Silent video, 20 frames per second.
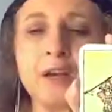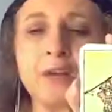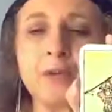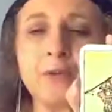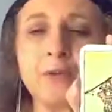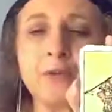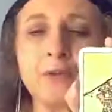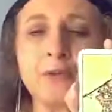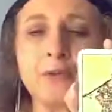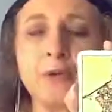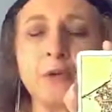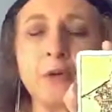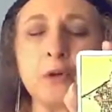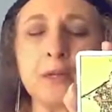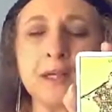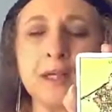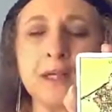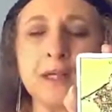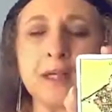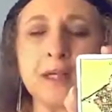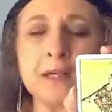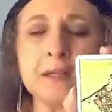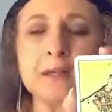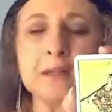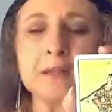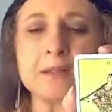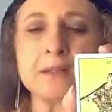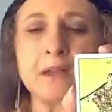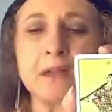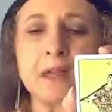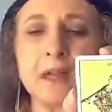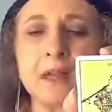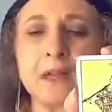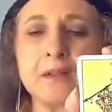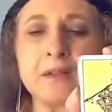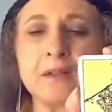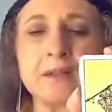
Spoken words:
The Fool is the